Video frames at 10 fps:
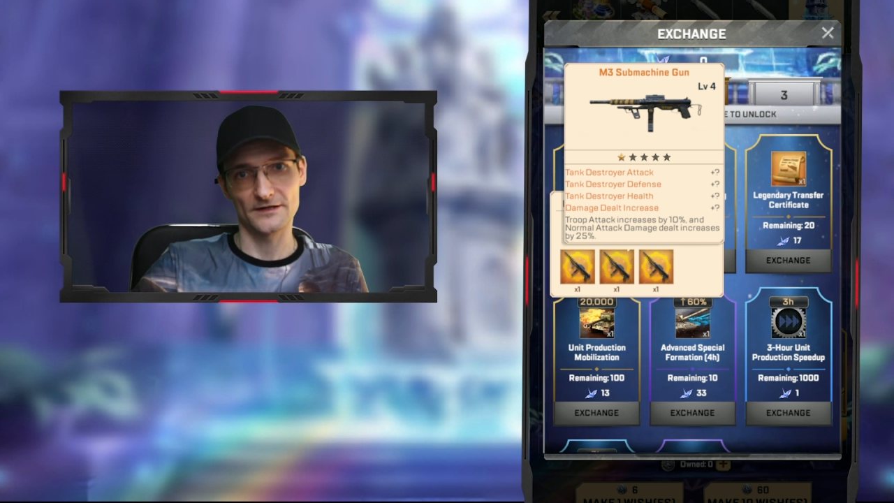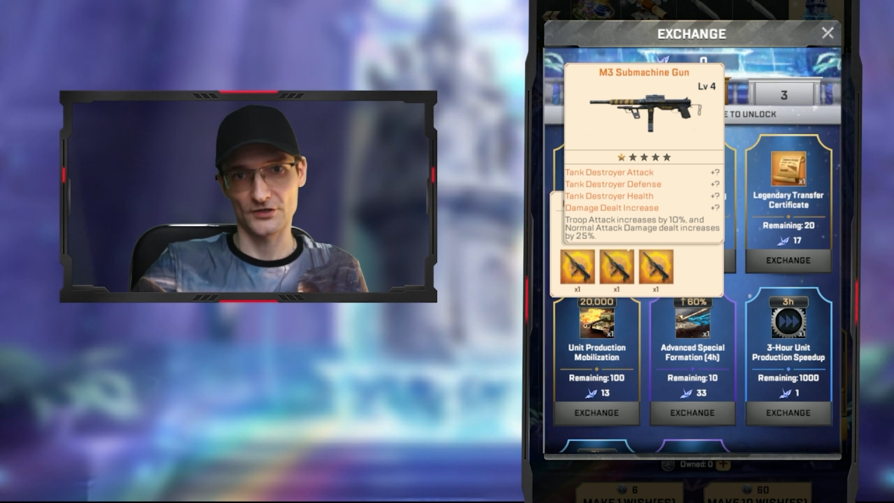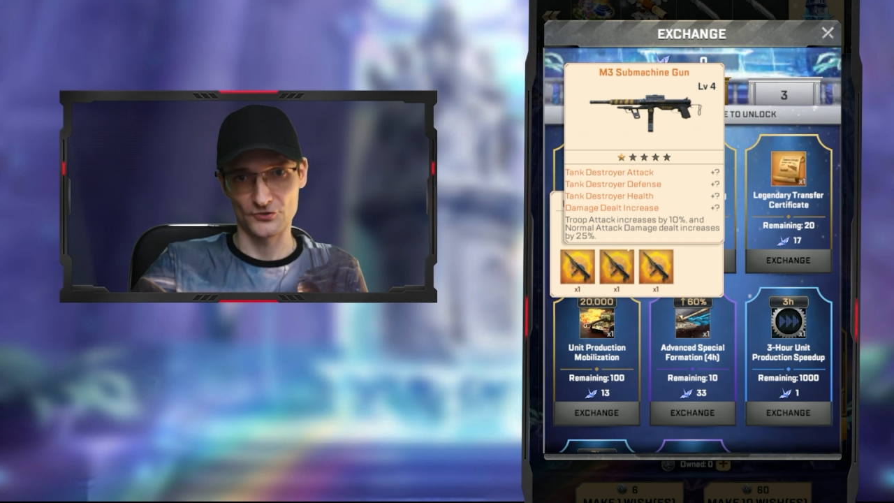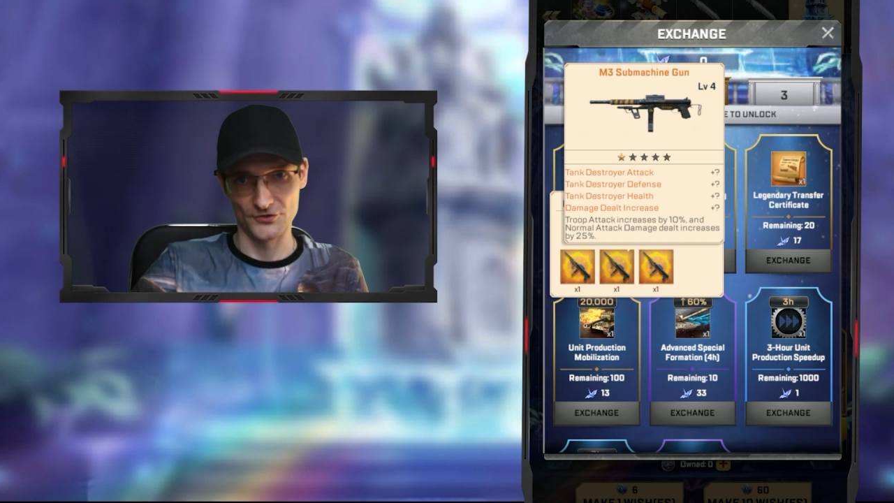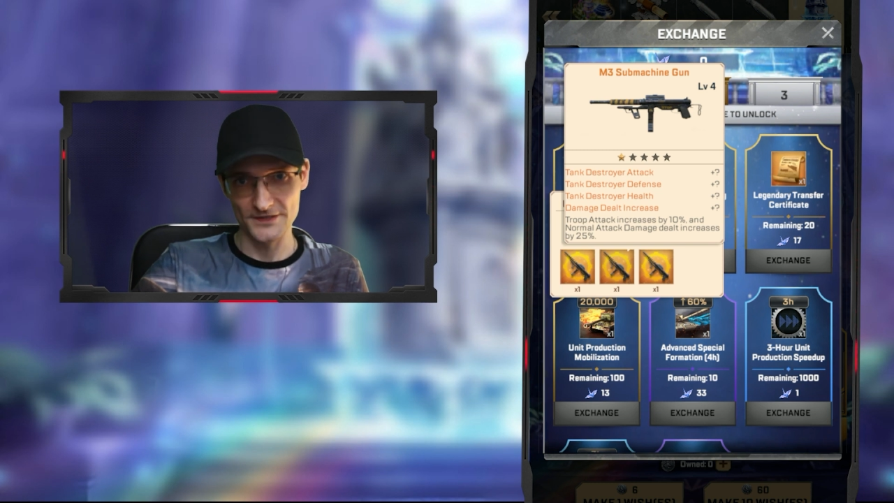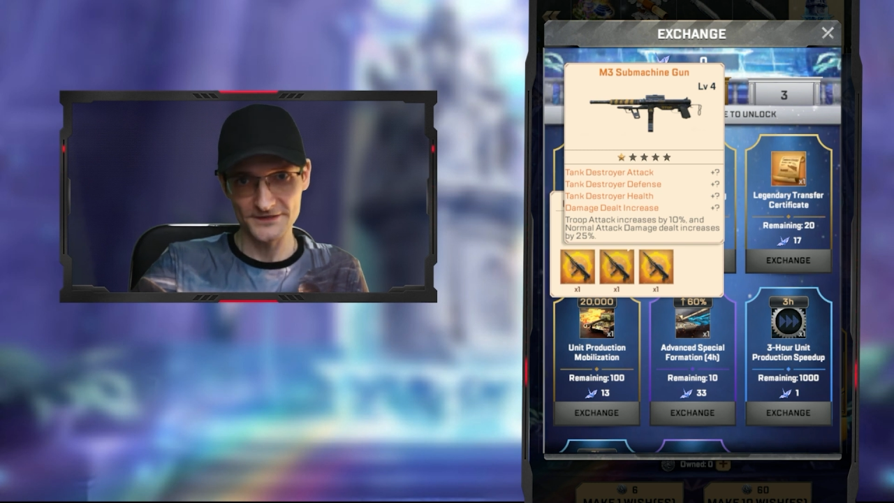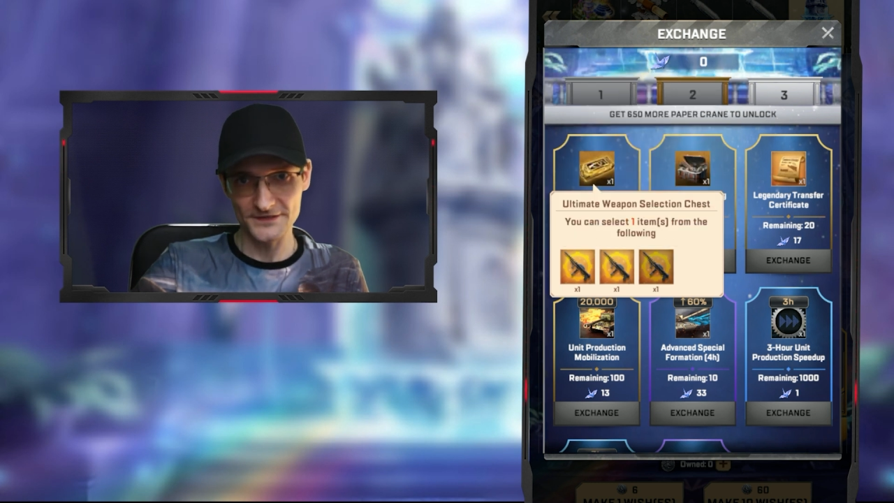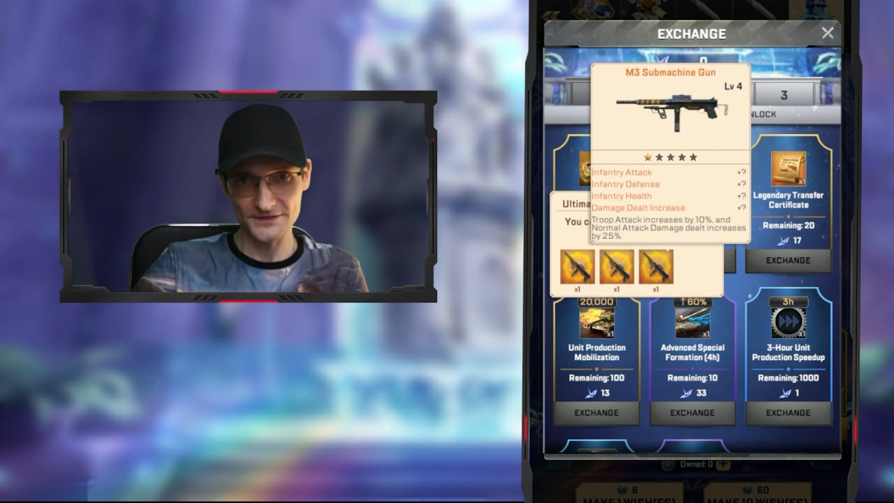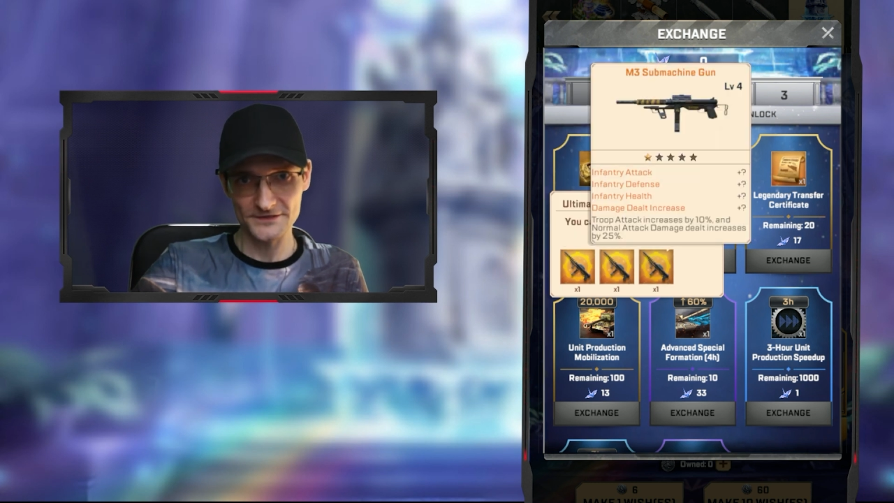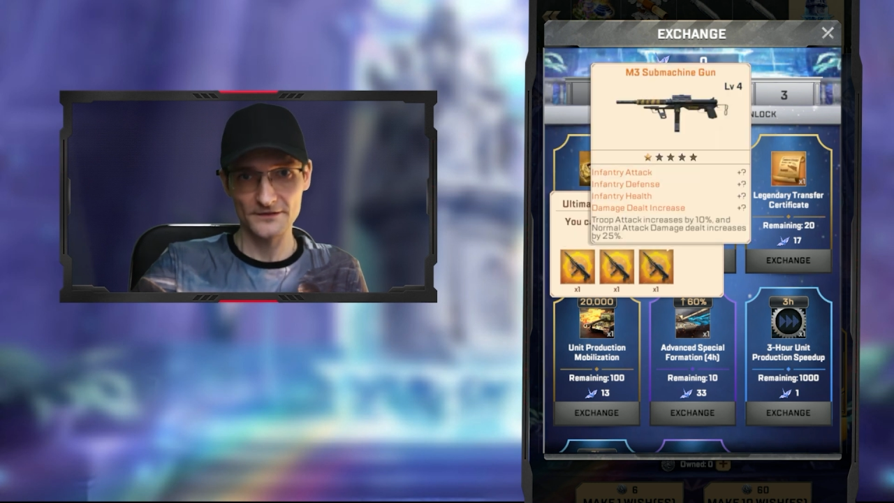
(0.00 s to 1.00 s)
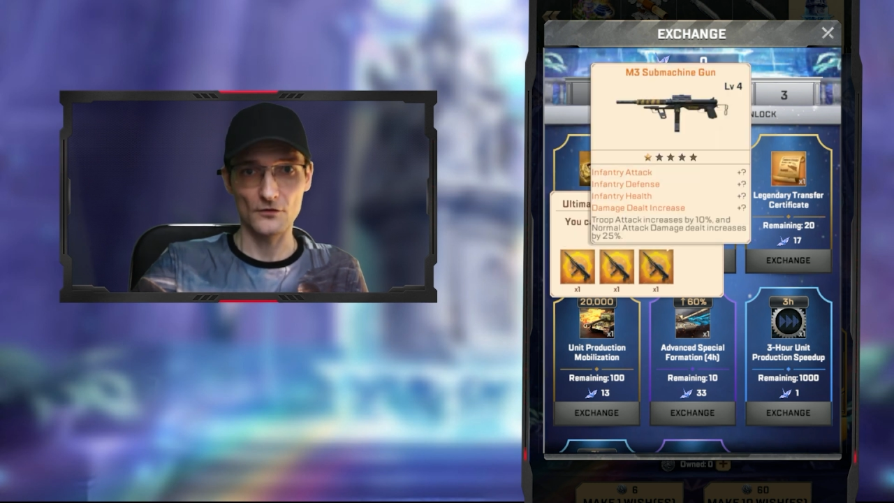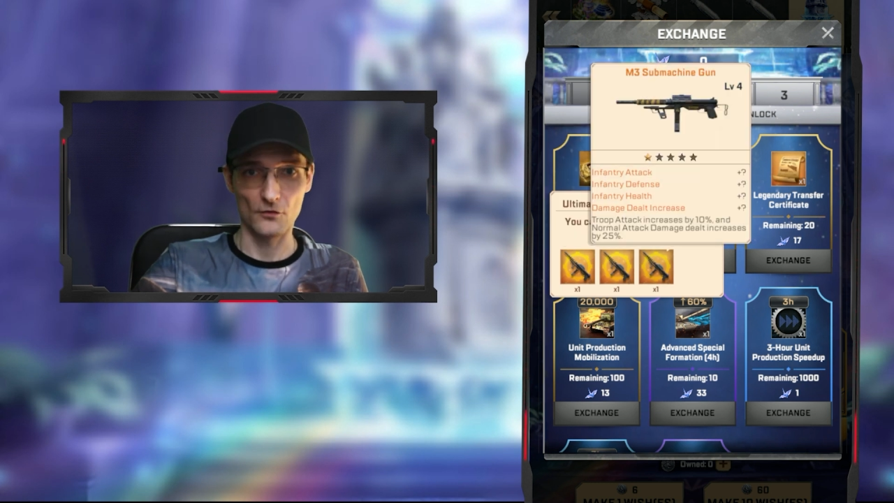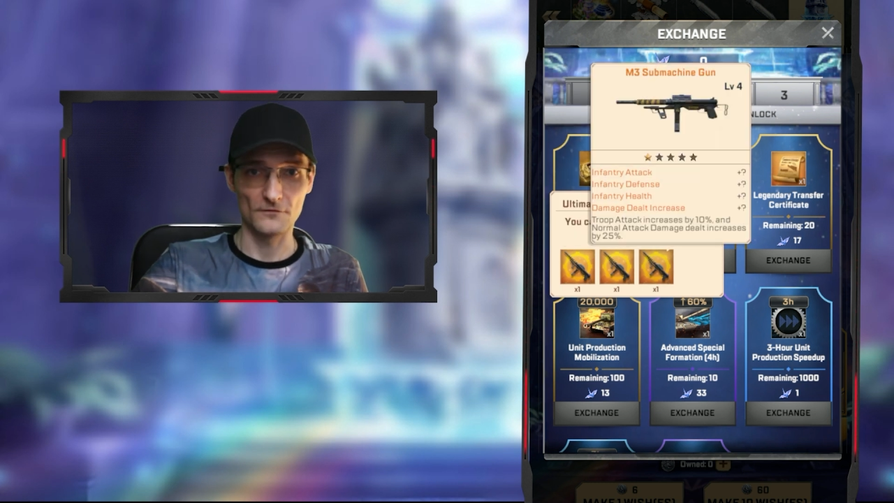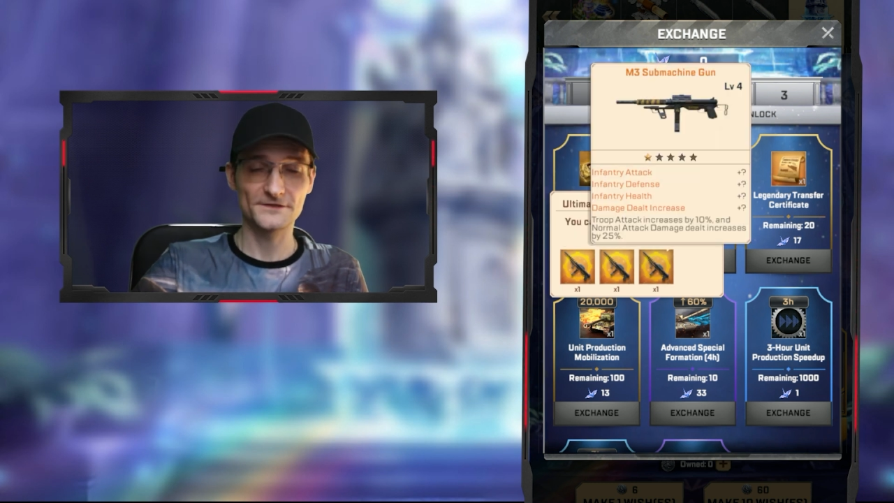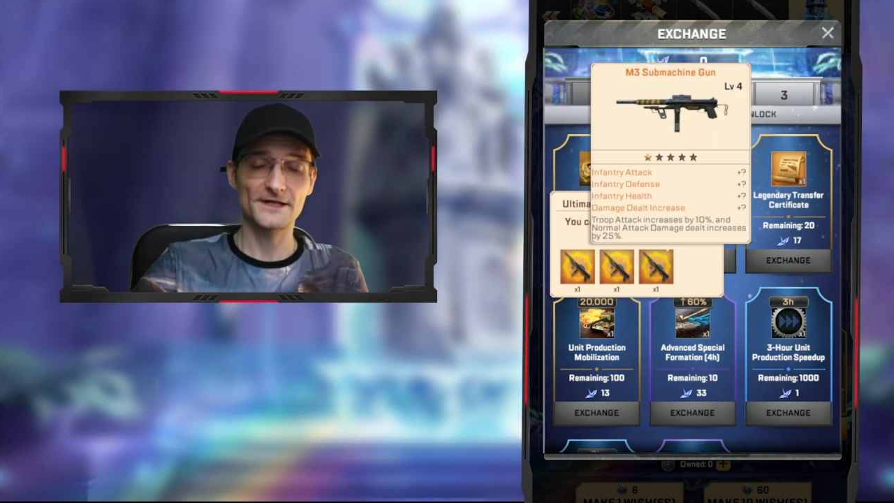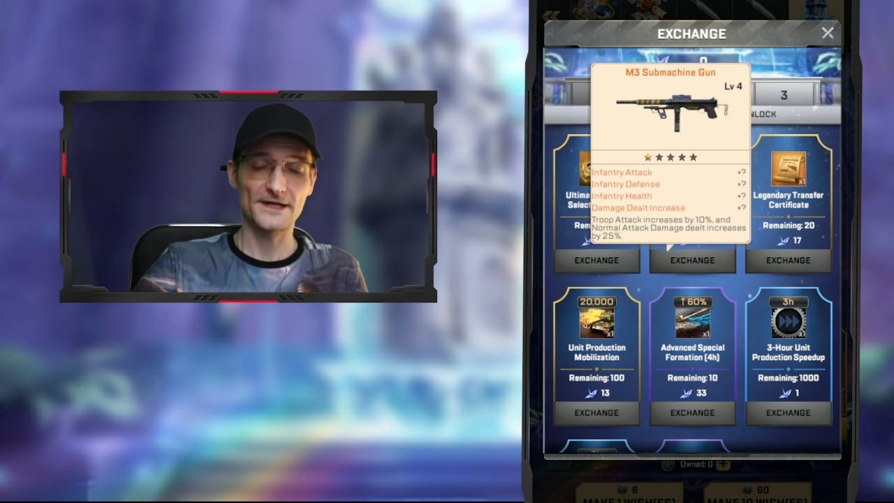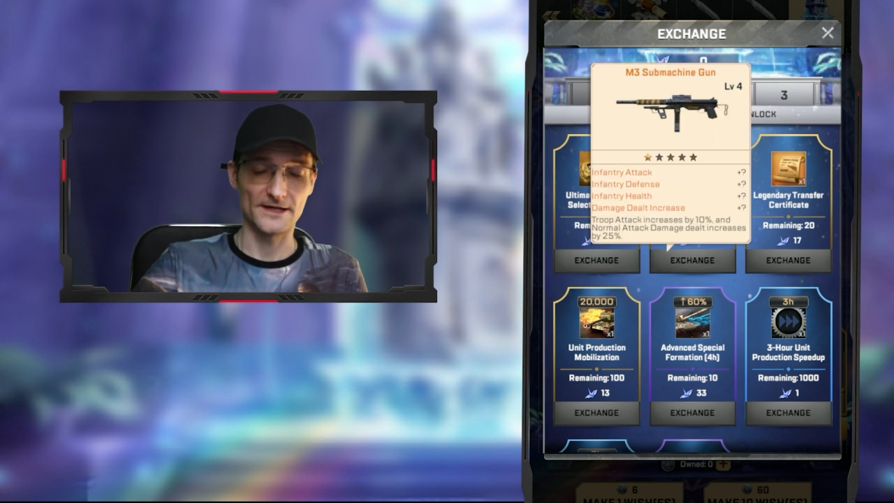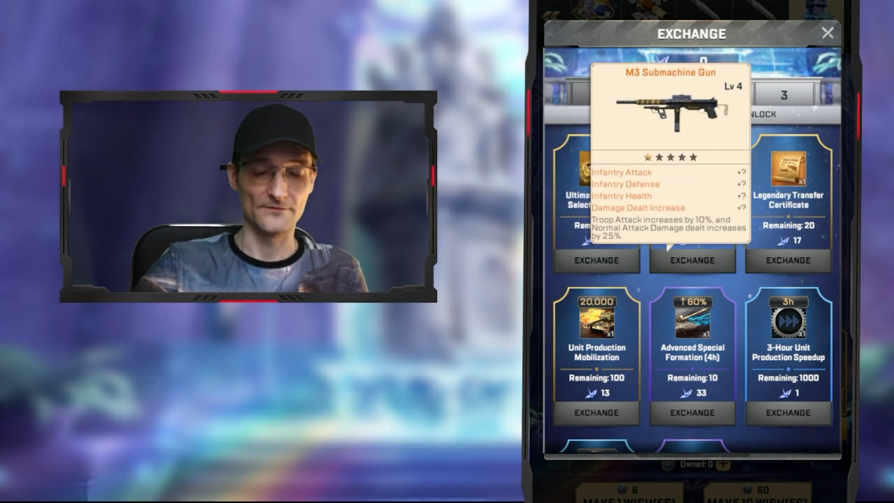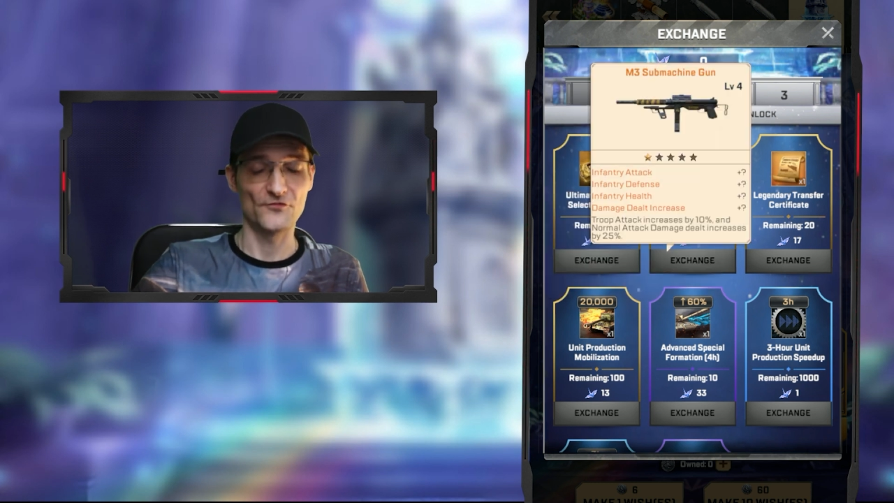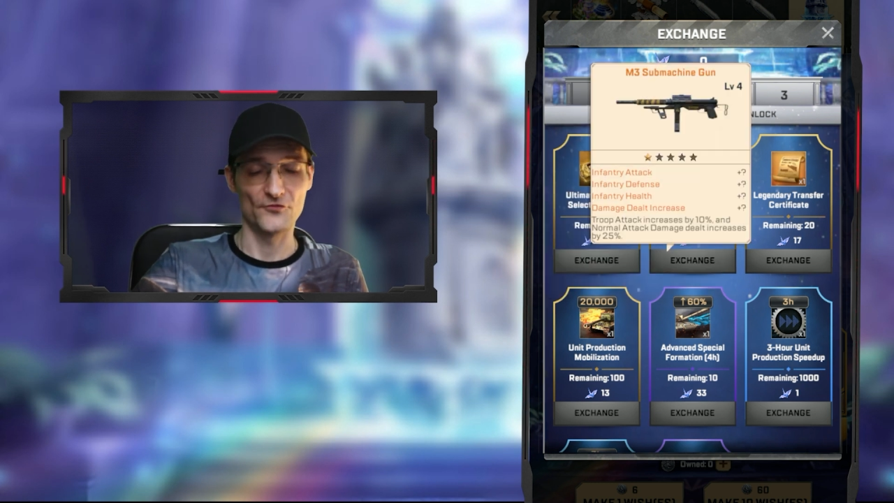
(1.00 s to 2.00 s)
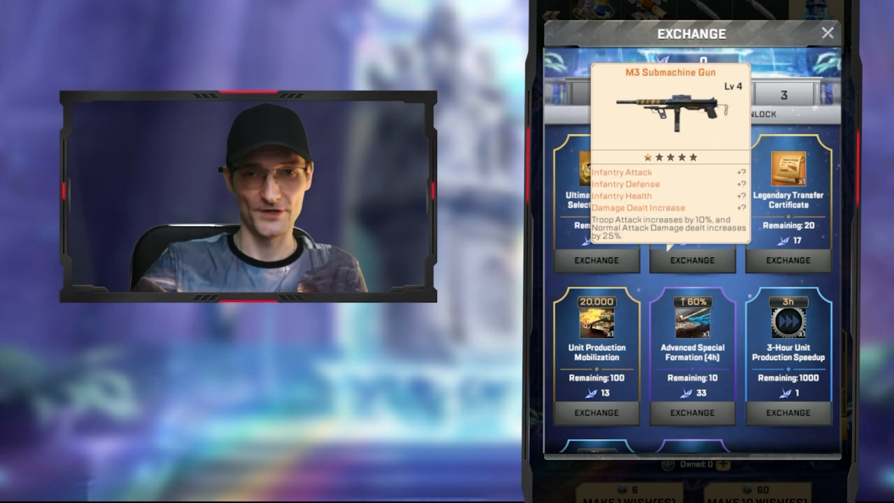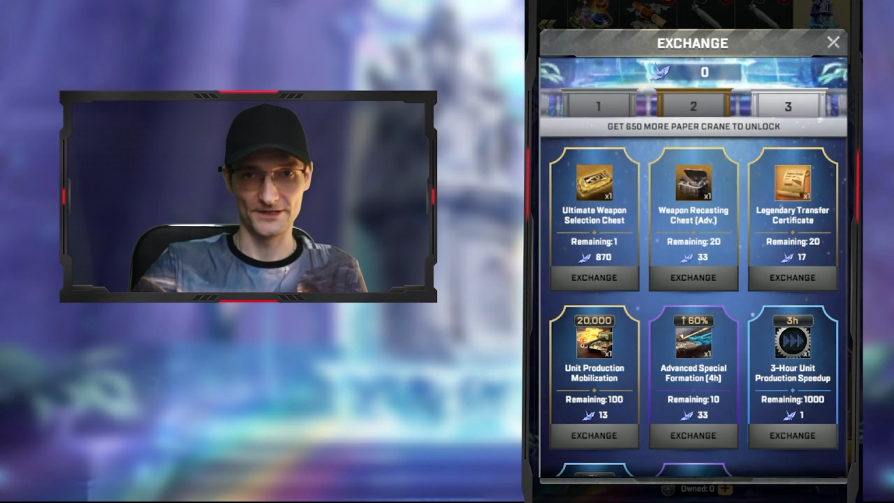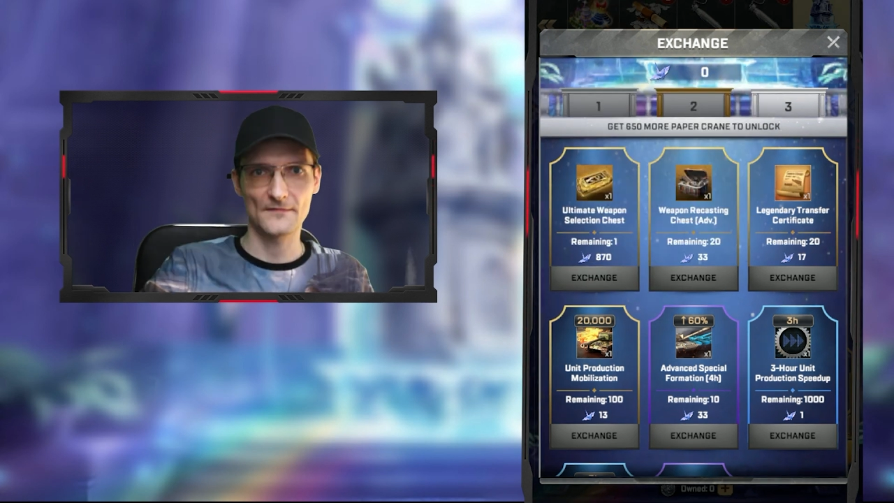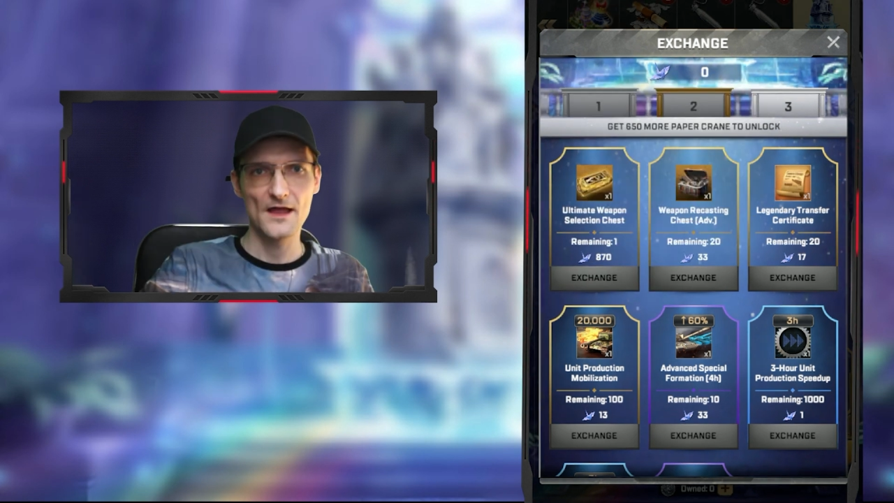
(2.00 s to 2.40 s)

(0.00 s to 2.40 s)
characteristics of the M three.